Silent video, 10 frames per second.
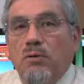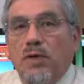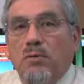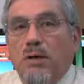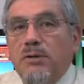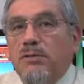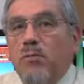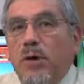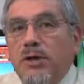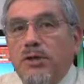the amount
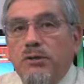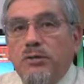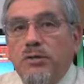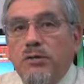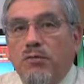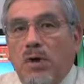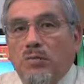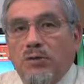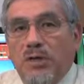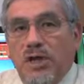of water used in
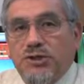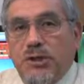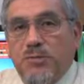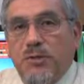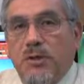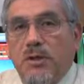crop production,